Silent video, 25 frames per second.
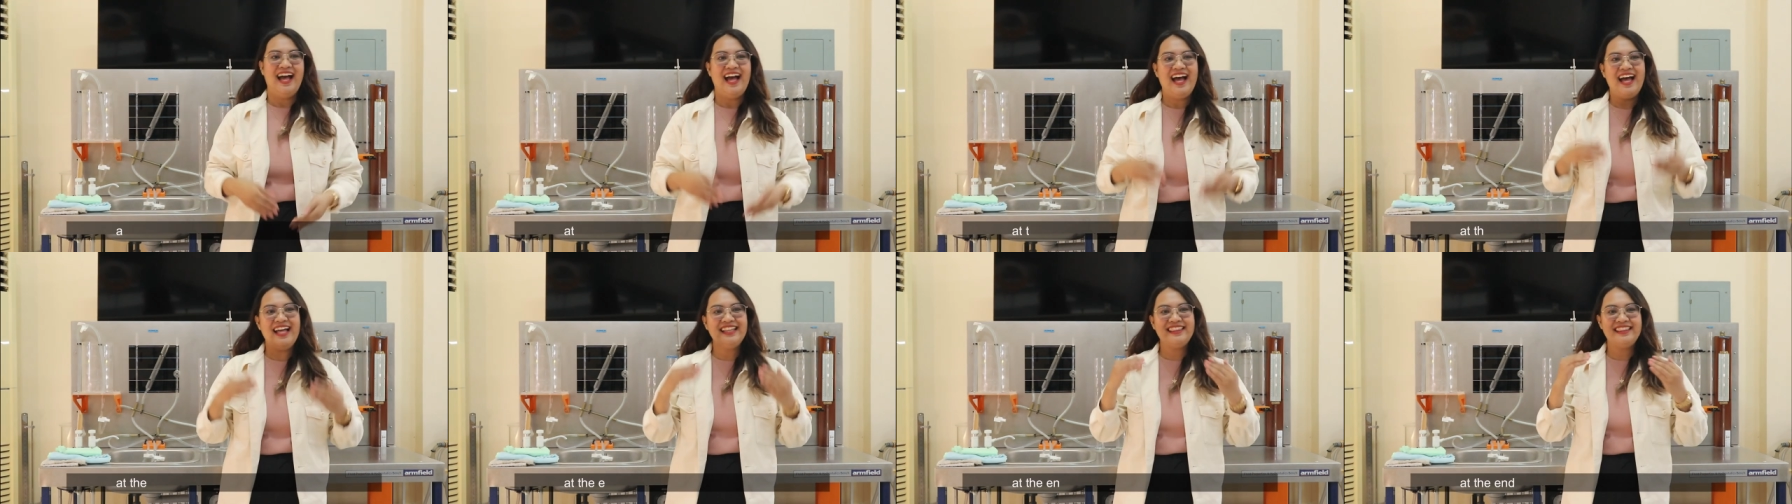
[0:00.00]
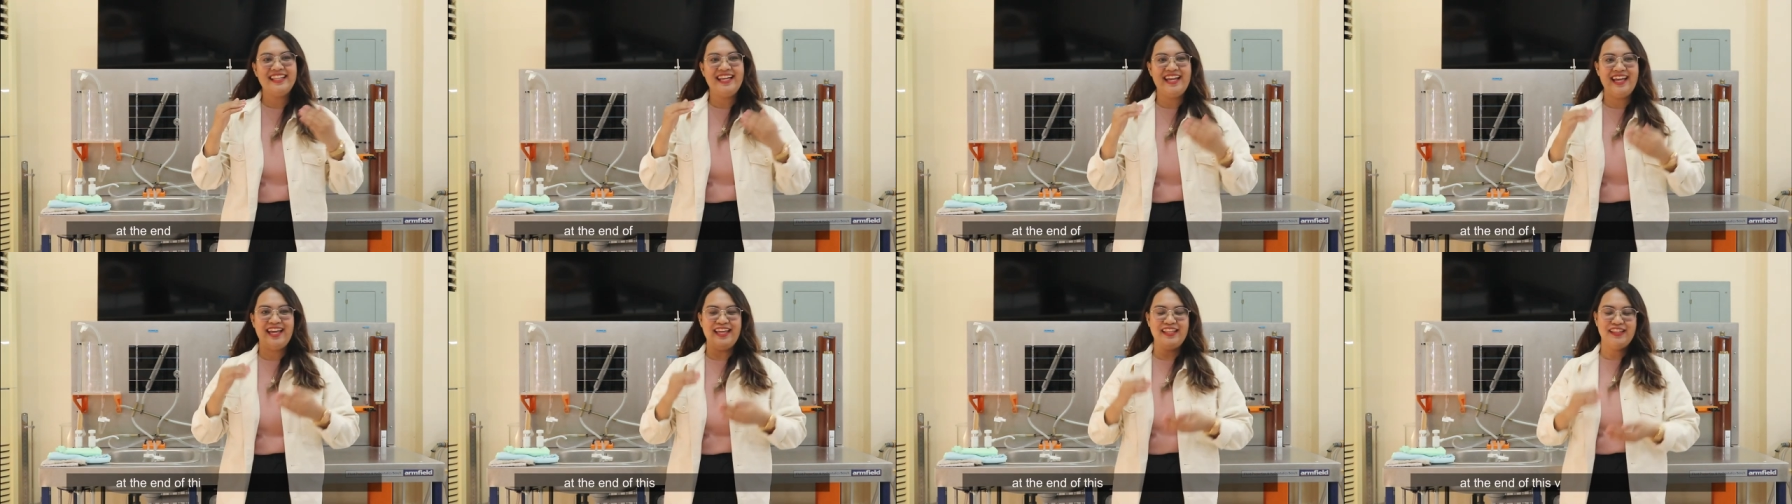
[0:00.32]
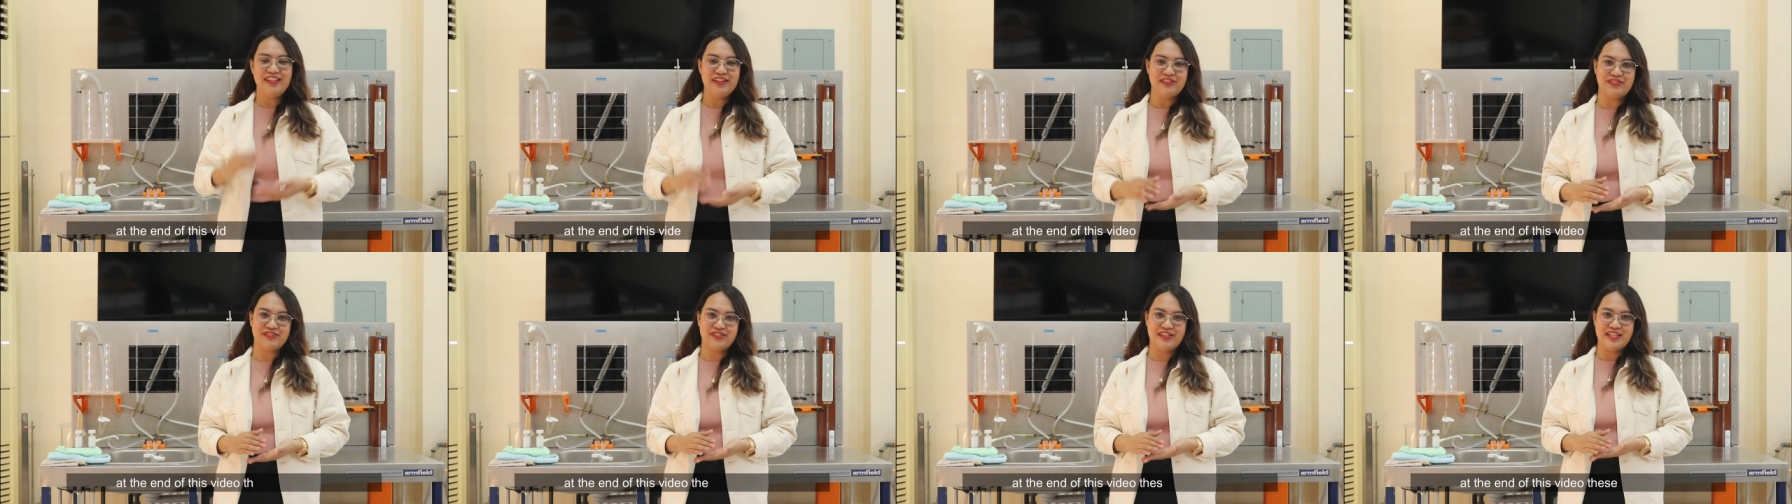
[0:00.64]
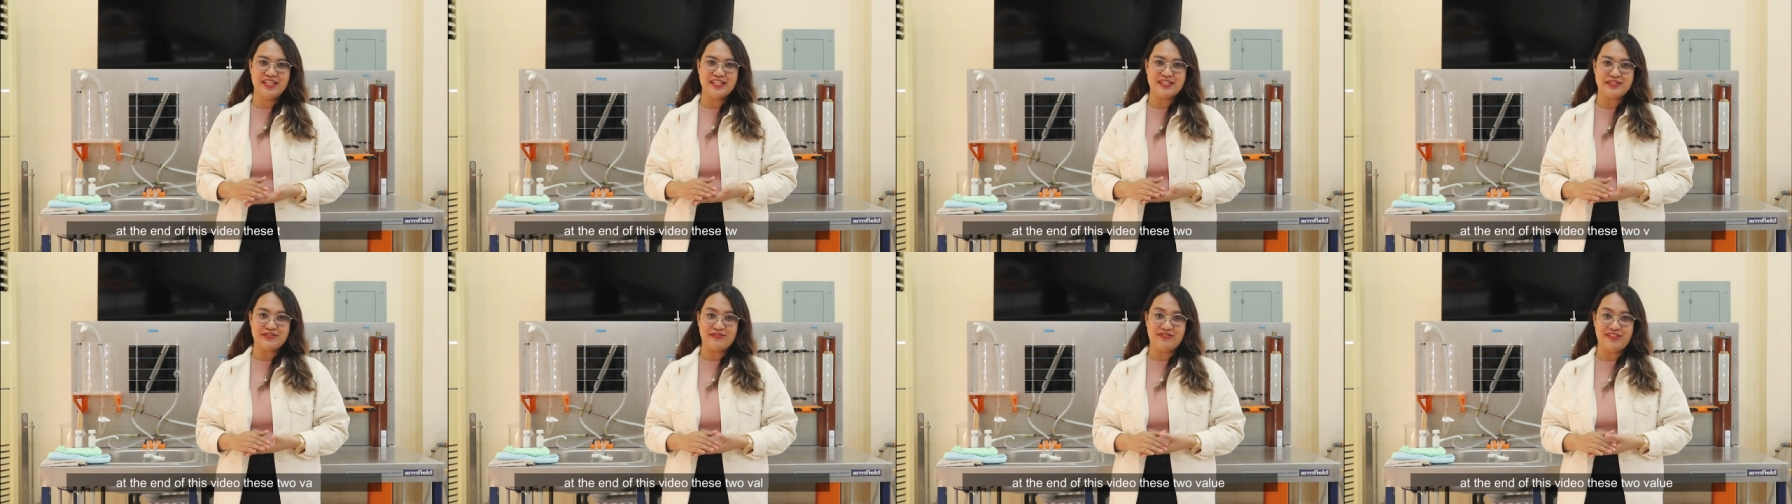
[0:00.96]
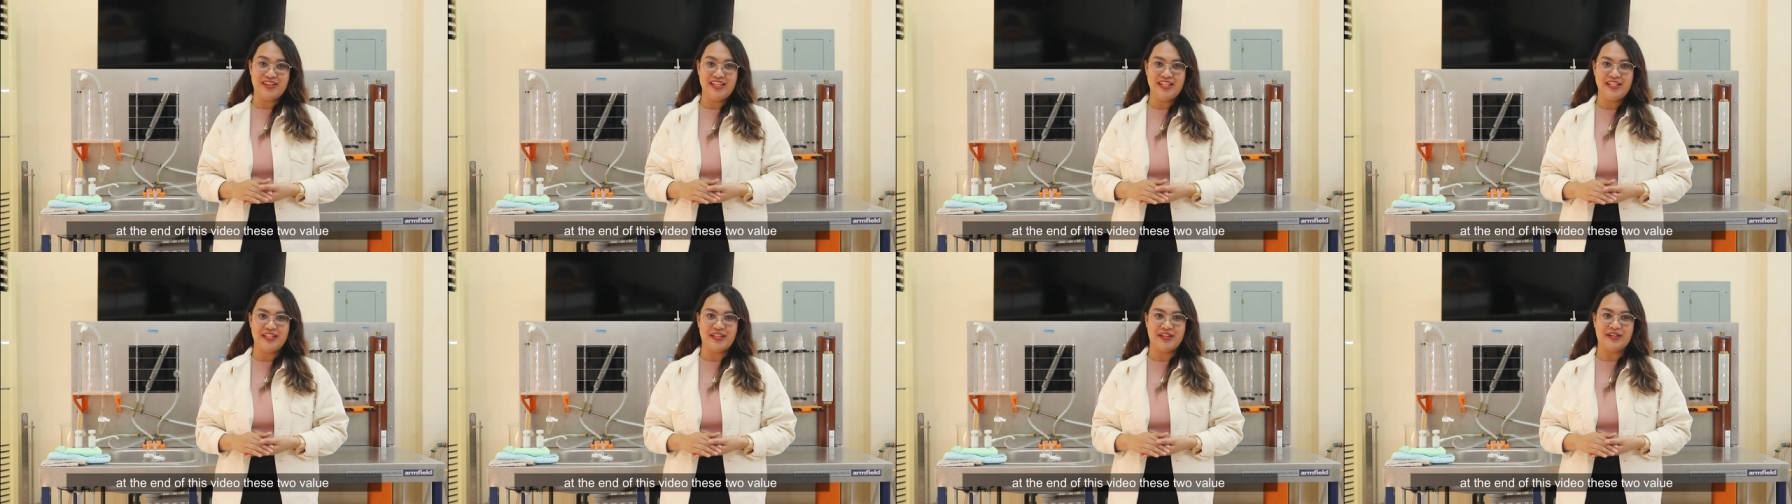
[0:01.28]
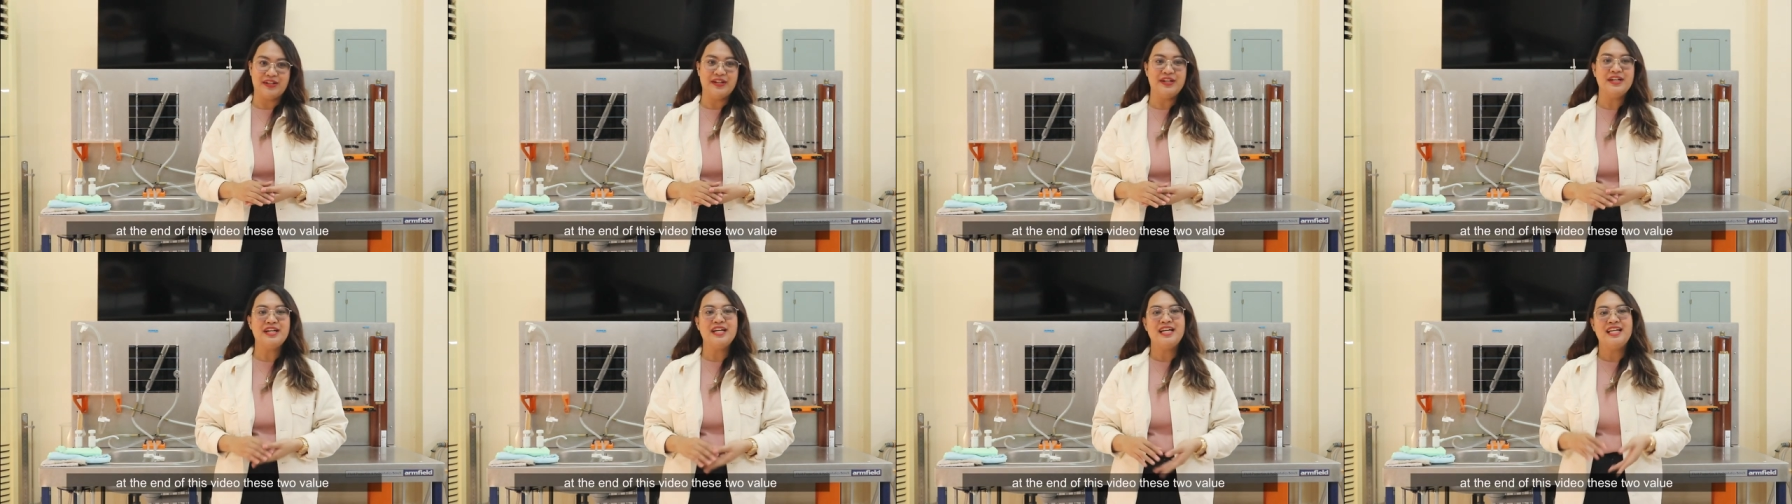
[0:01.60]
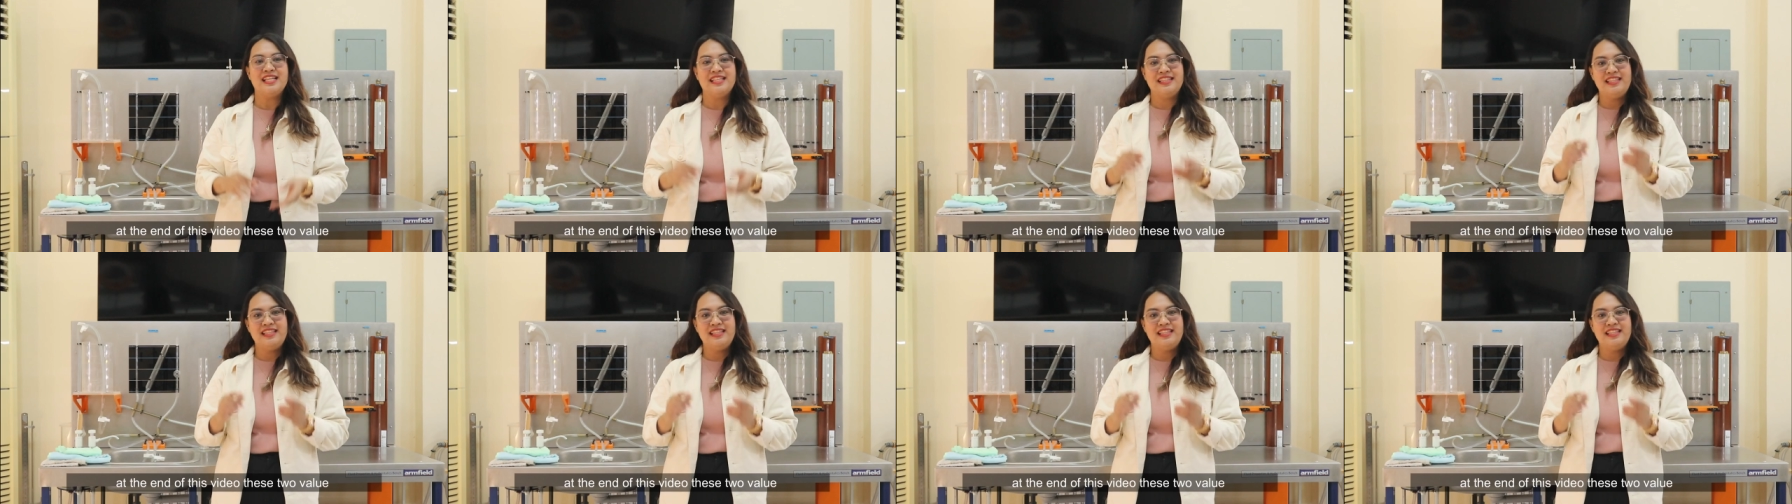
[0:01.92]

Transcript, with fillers: At the end of this video,